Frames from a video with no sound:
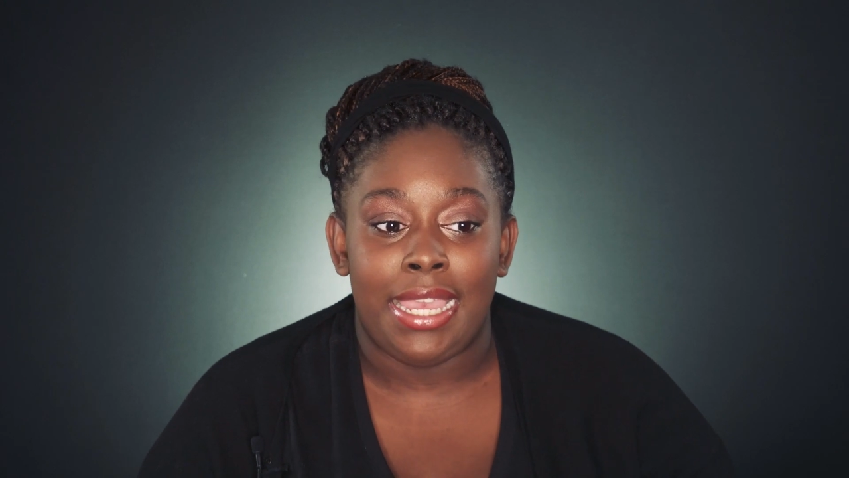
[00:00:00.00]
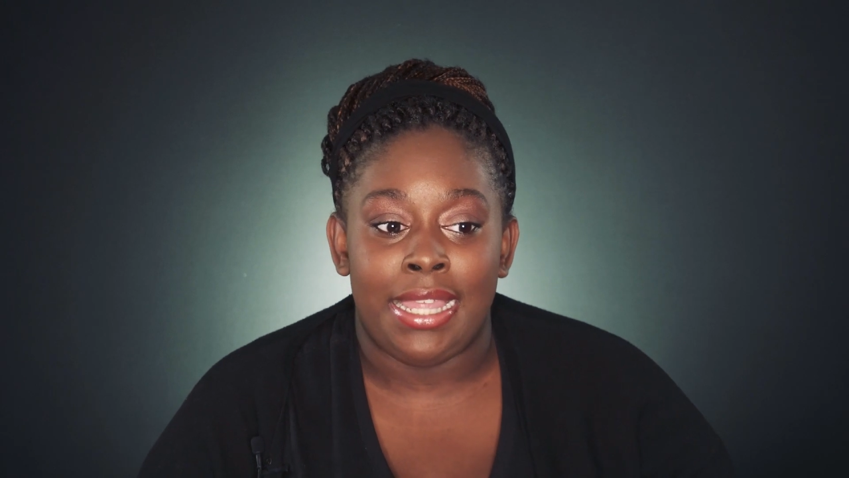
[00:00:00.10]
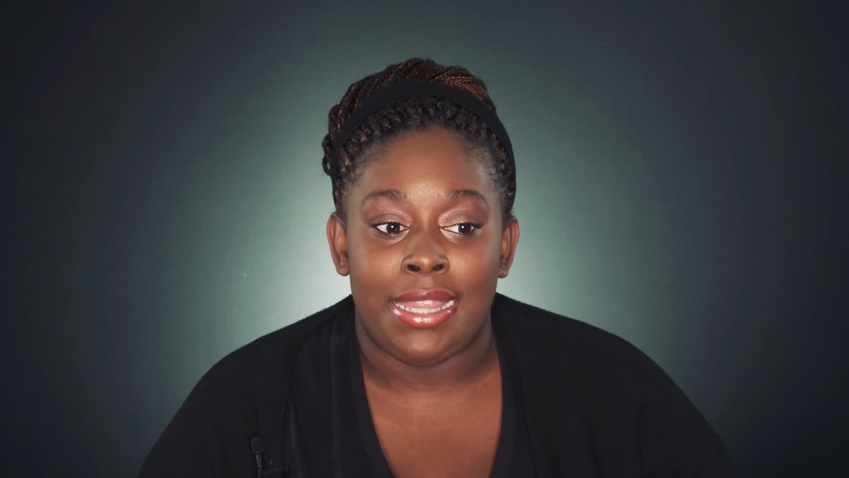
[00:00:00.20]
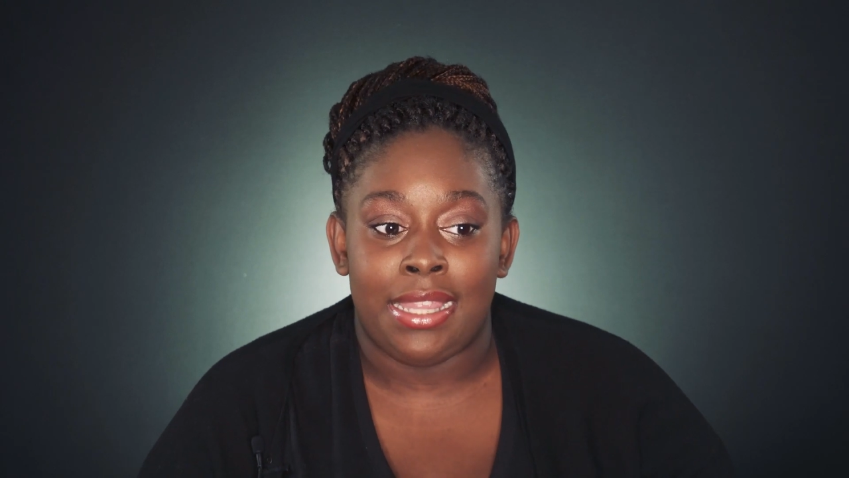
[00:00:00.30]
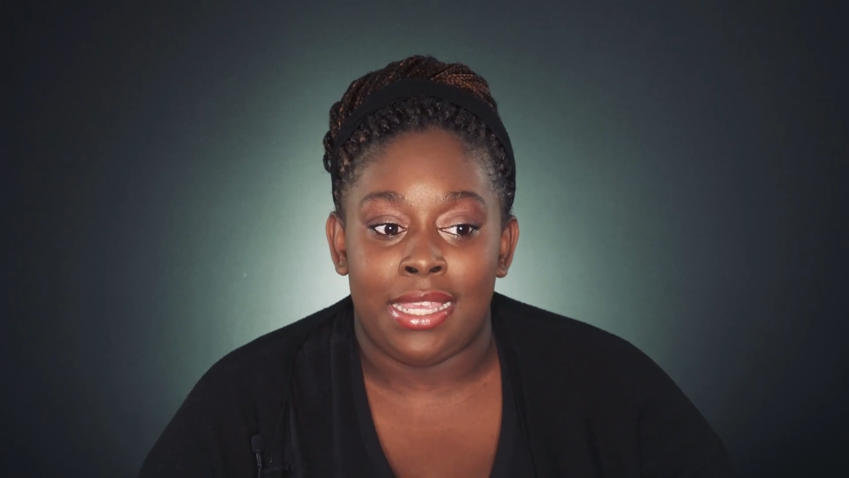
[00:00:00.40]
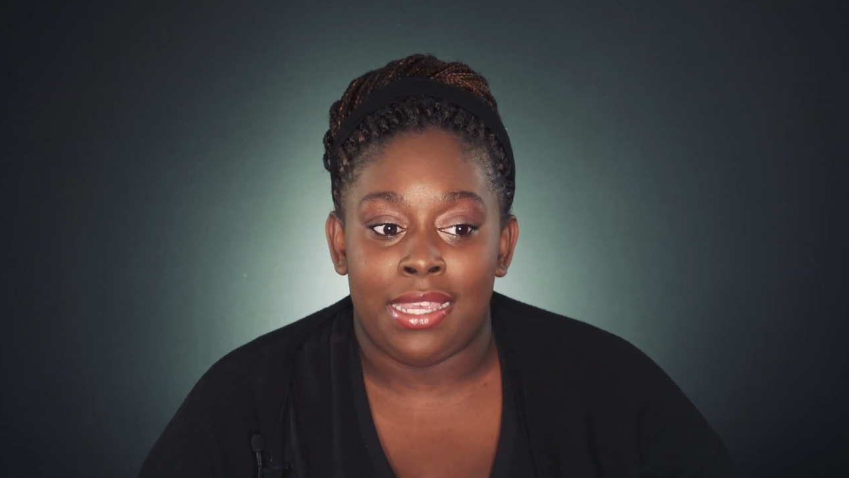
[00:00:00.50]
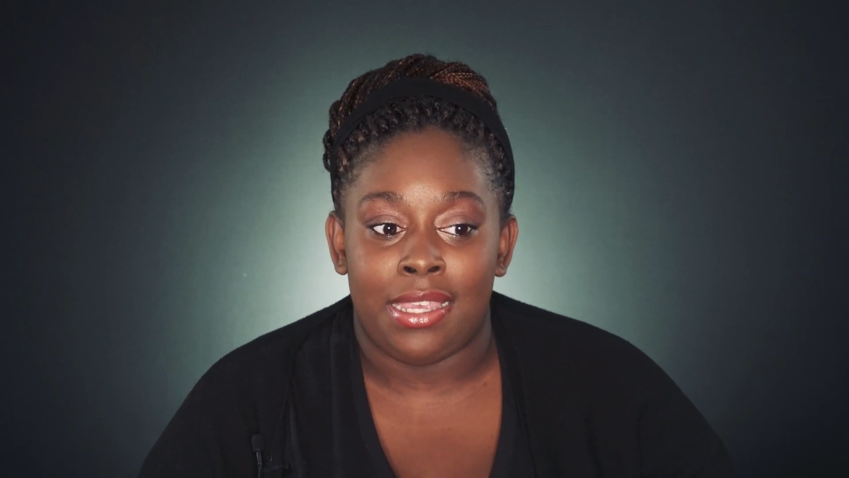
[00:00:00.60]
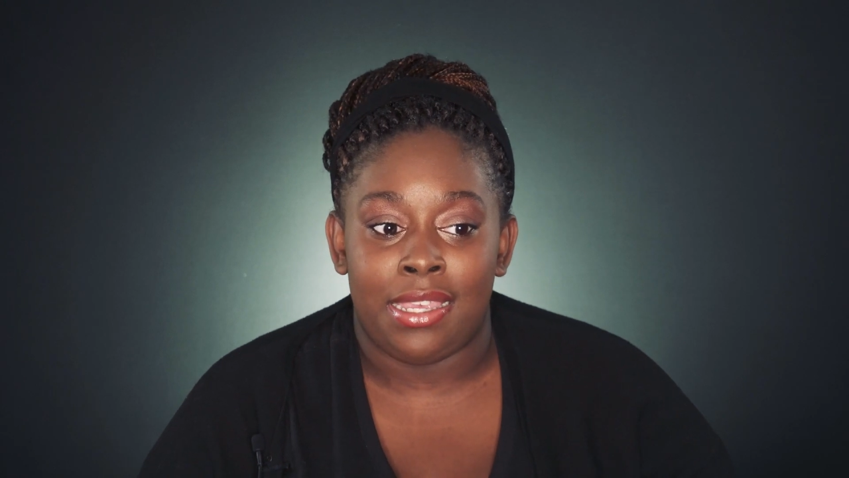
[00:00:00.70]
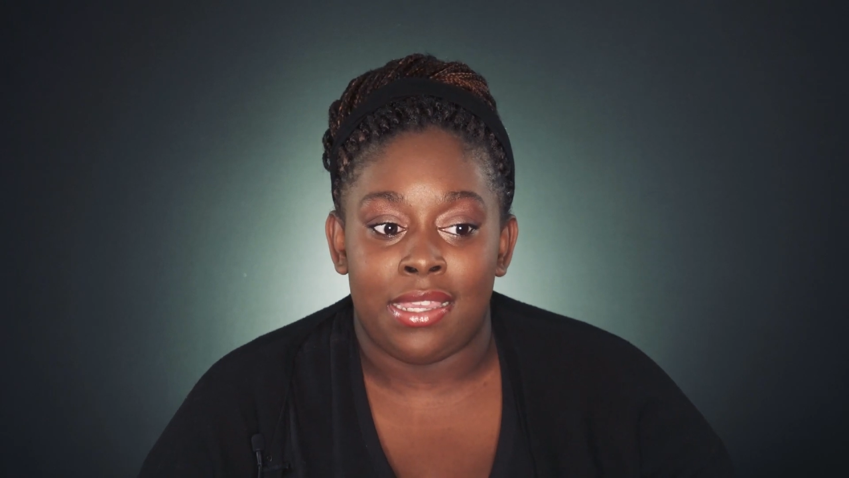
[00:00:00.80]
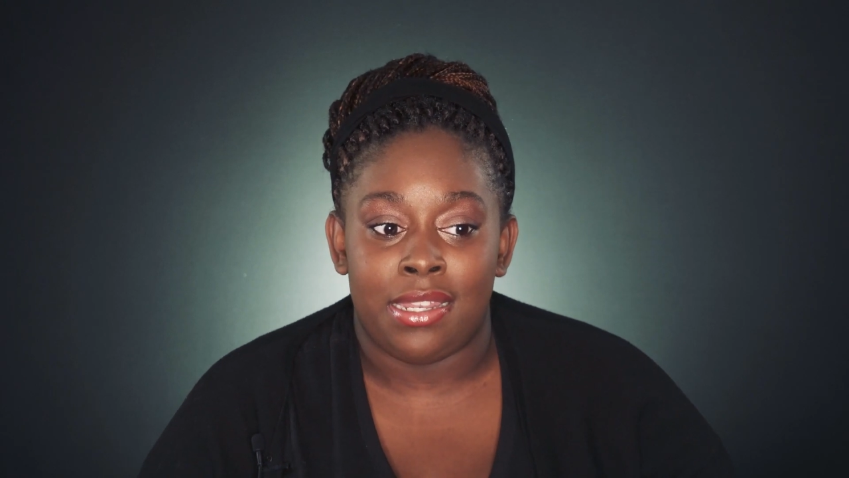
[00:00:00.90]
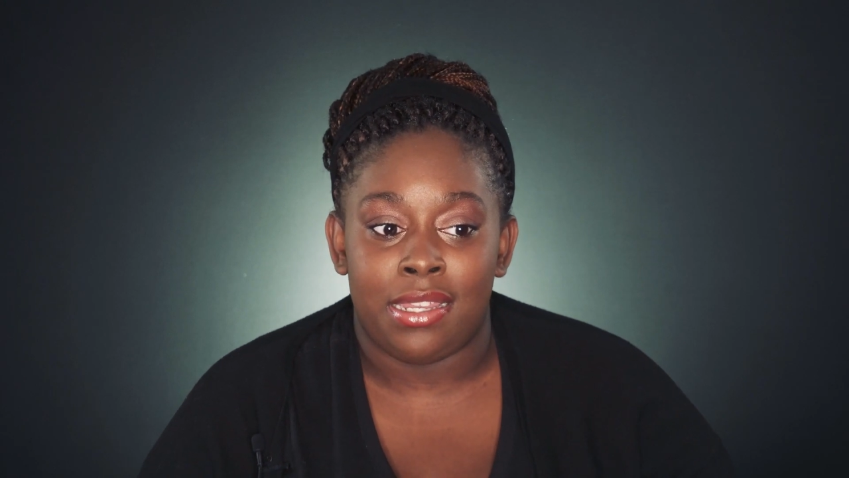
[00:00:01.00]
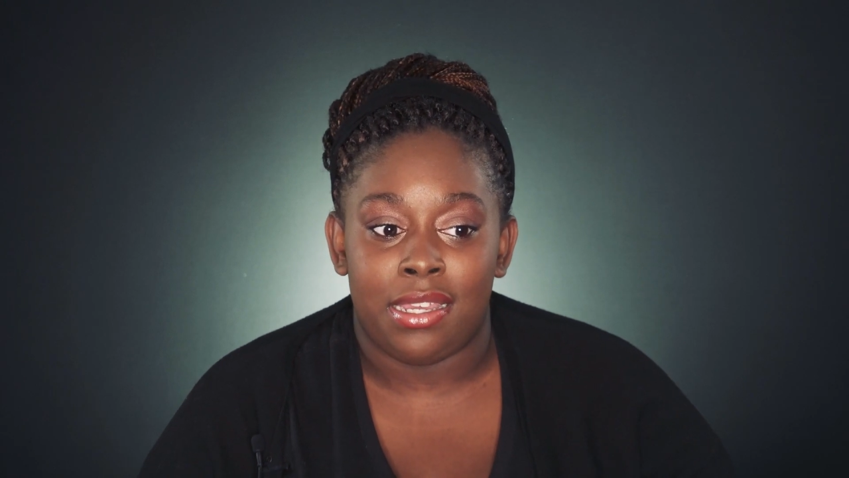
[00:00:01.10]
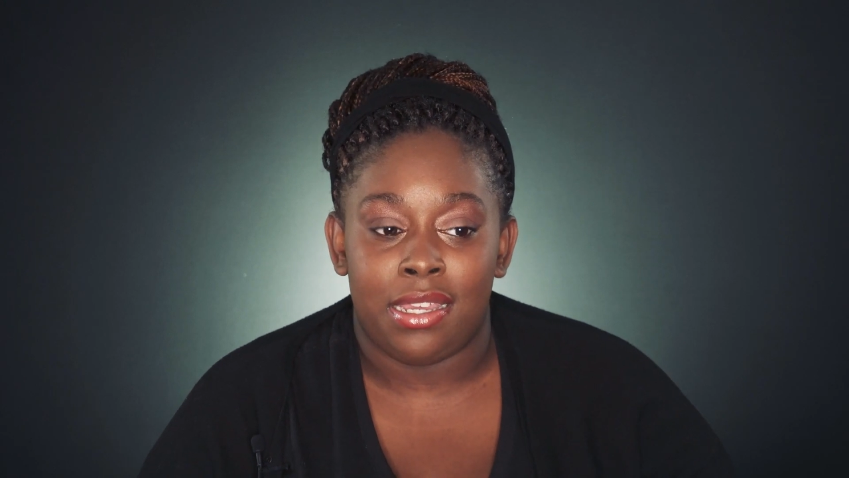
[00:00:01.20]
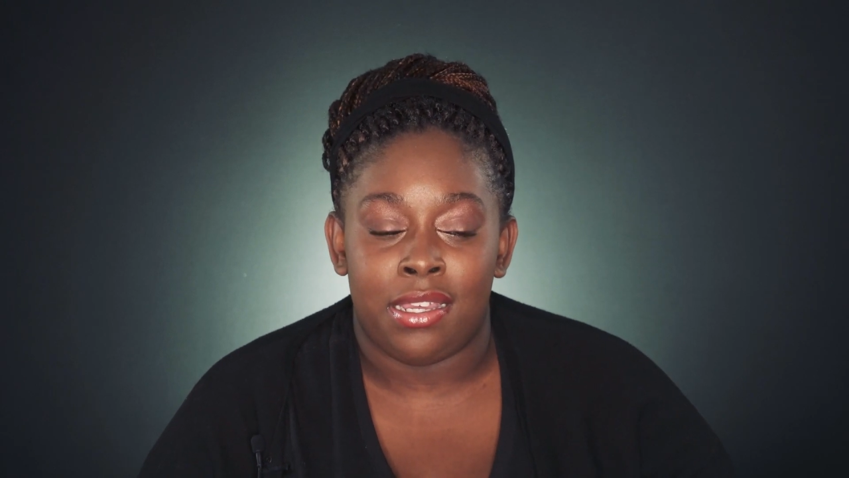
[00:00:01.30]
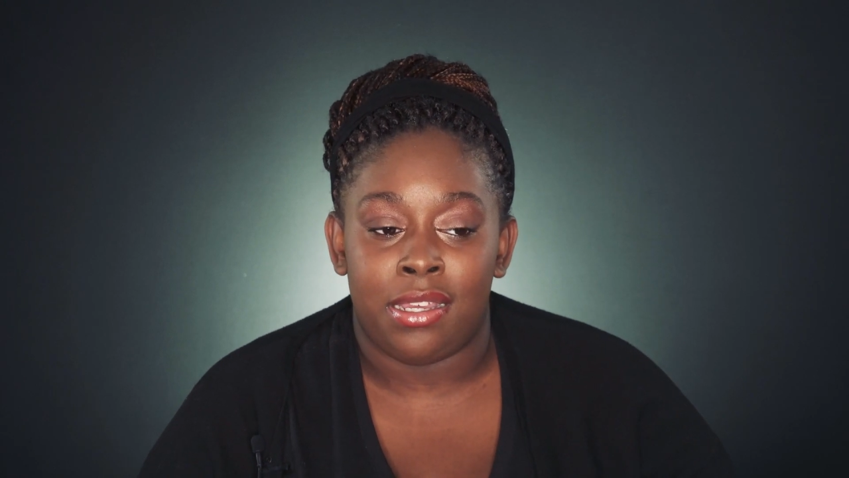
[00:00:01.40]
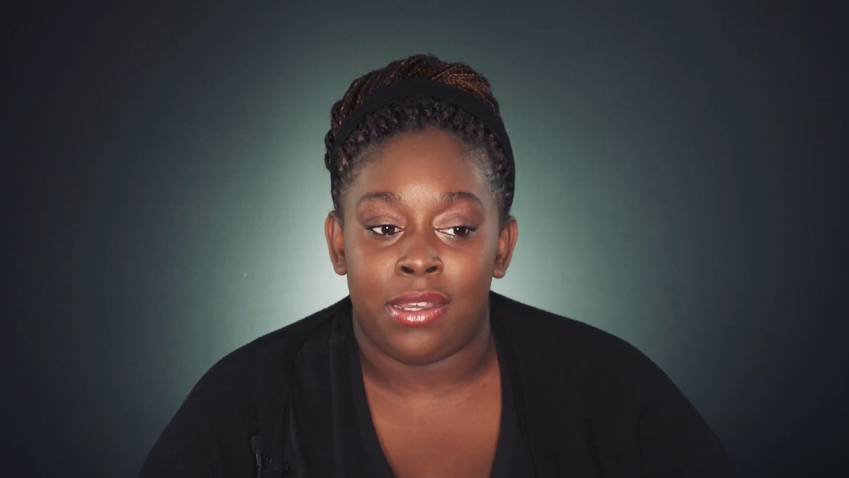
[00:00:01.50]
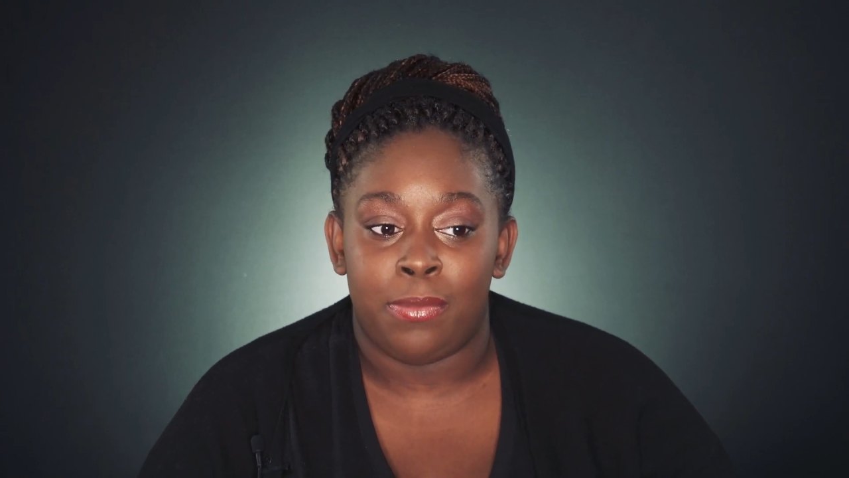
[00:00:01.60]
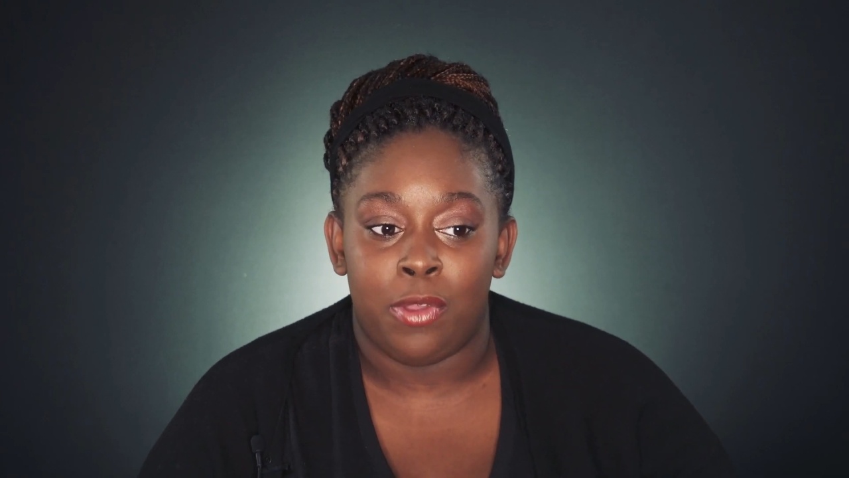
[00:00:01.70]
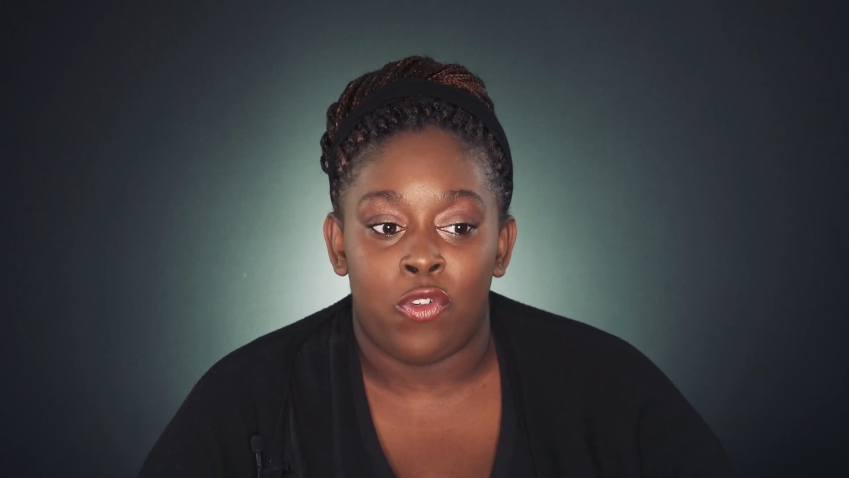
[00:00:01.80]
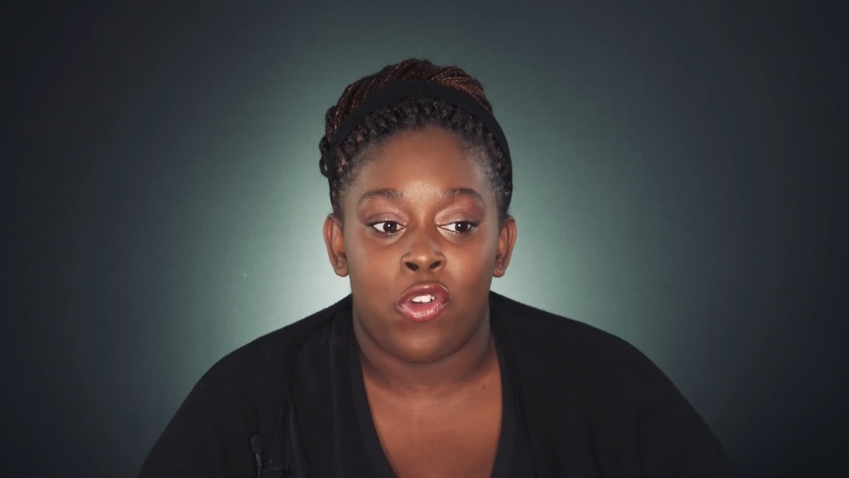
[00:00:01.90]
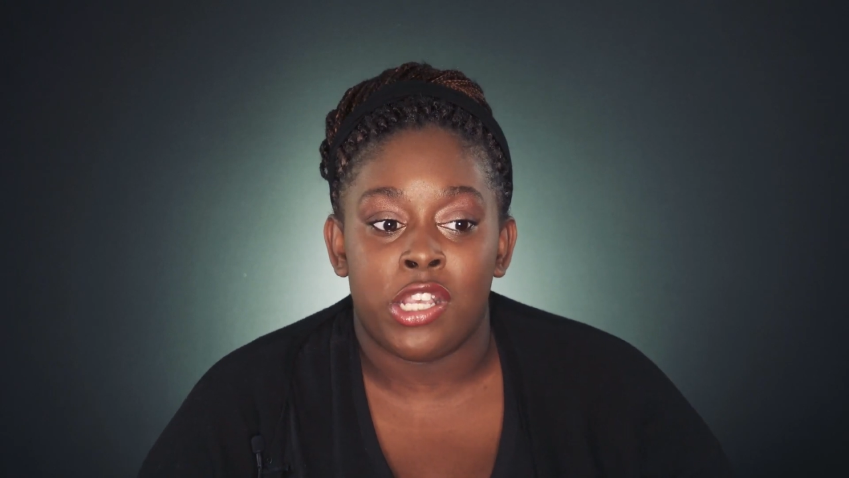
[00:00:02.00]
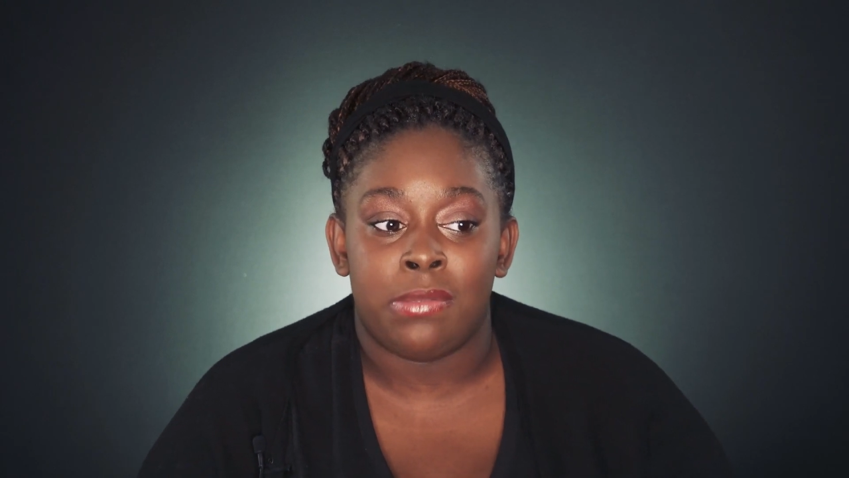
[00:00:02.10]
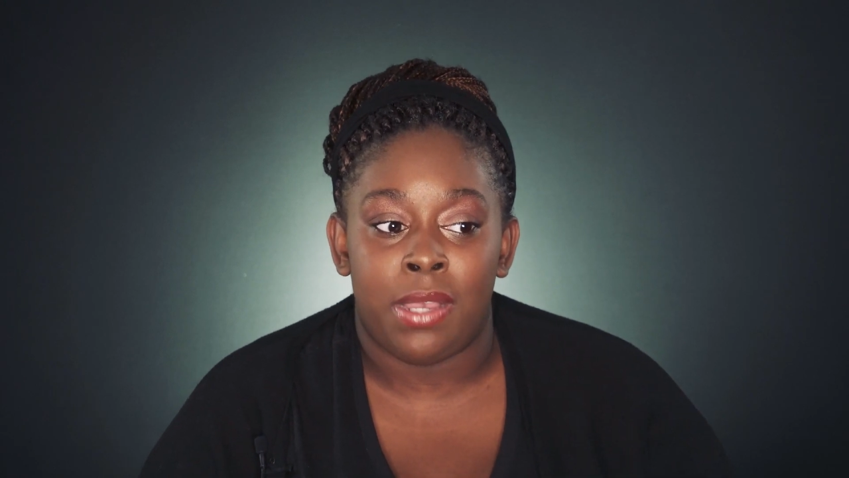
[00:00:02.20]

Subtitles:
And then, of course,